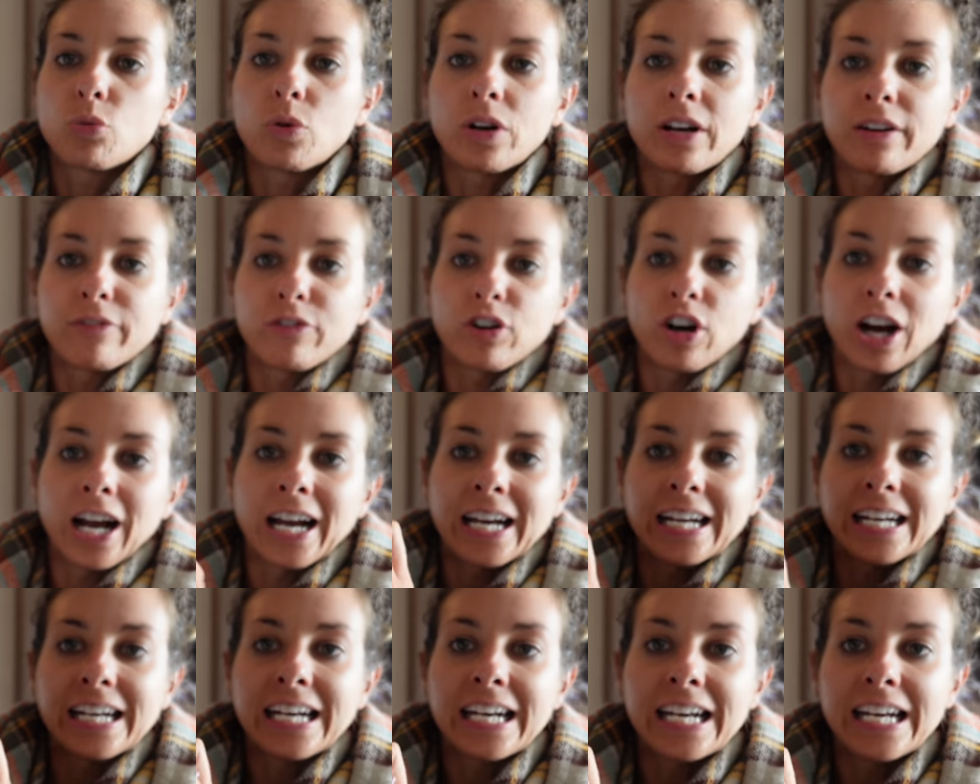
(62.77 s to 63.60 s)
whatever I
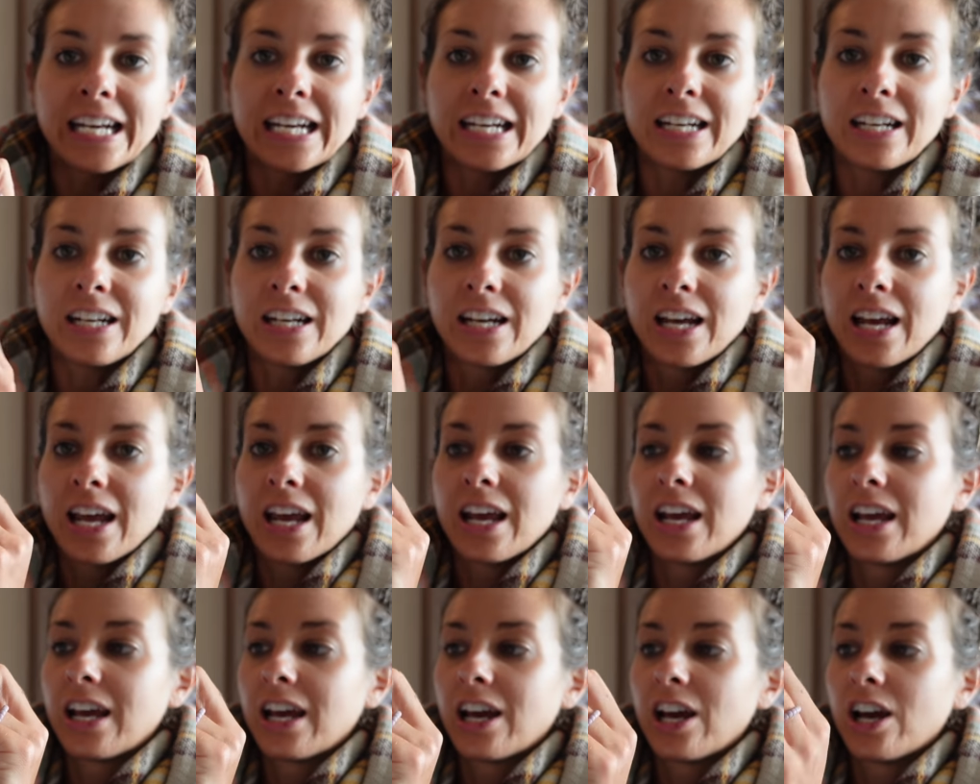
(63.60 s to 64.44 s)
need.
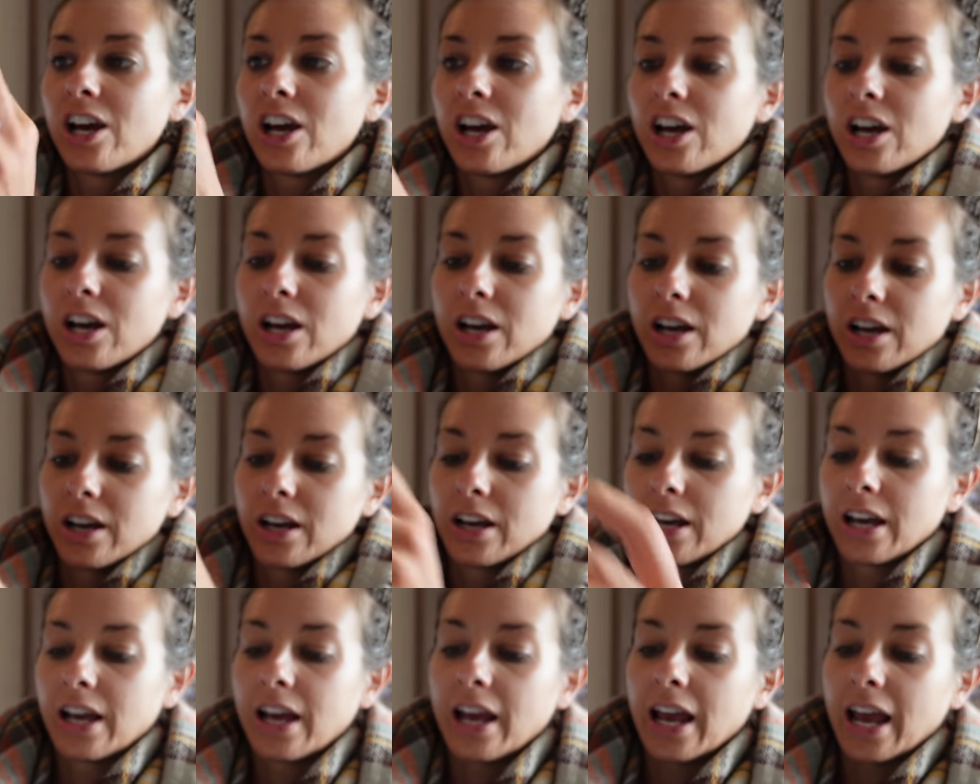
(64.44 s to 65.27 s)

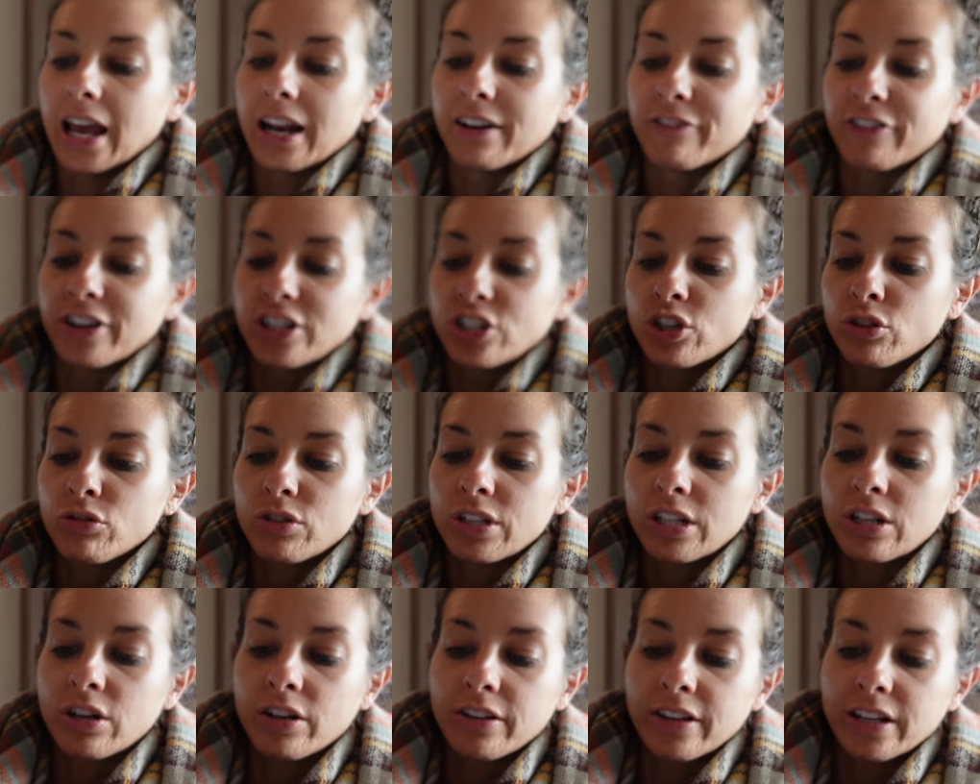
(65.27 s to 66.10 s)
And if I don't
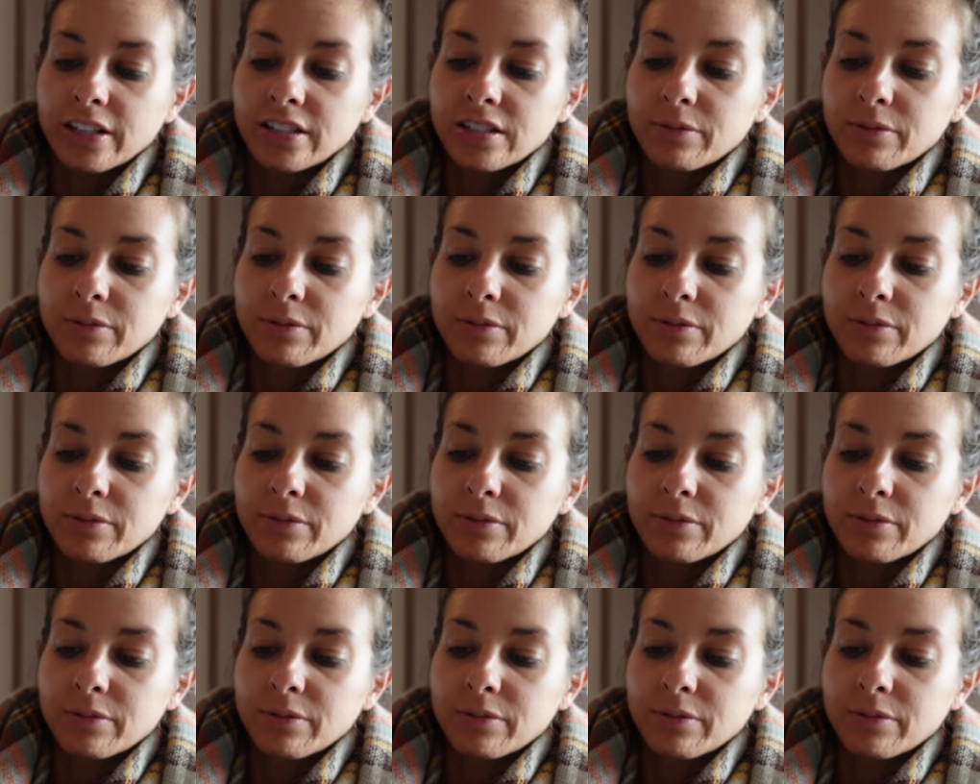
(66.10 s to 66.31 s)
need all that